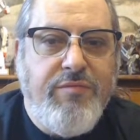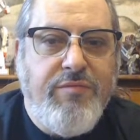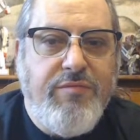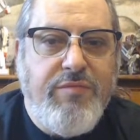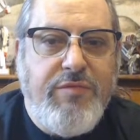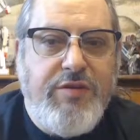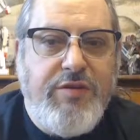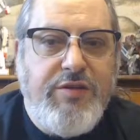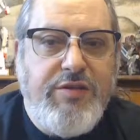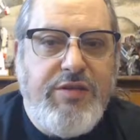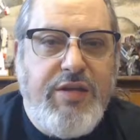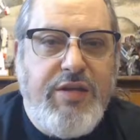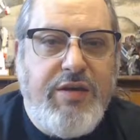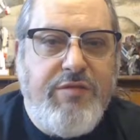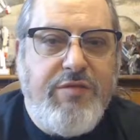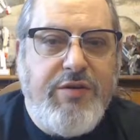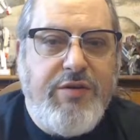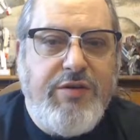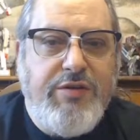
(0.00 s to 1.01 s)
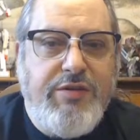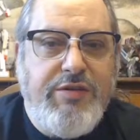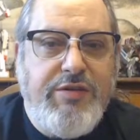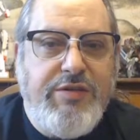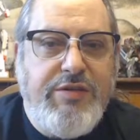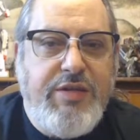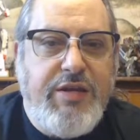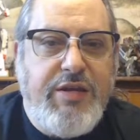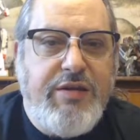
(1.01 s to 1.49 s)
just to have a good
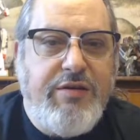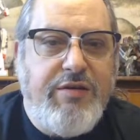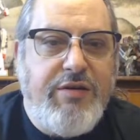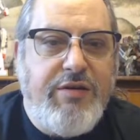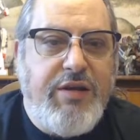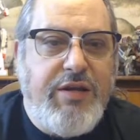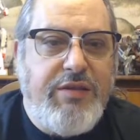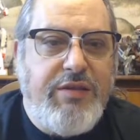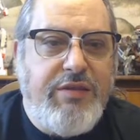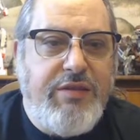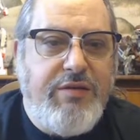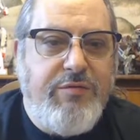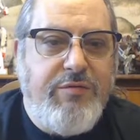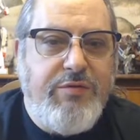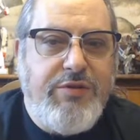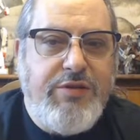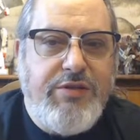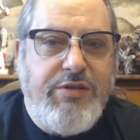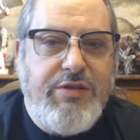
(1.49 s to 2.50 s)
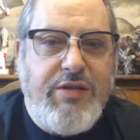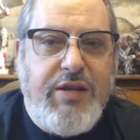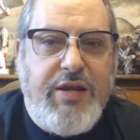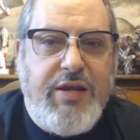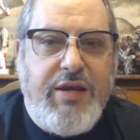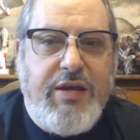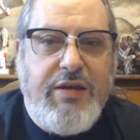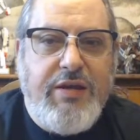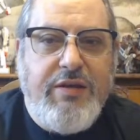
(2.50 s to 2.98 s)
standard, I think we're just going
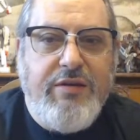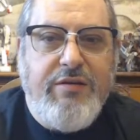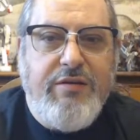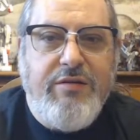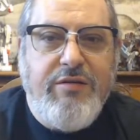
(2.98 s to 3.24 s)
to add,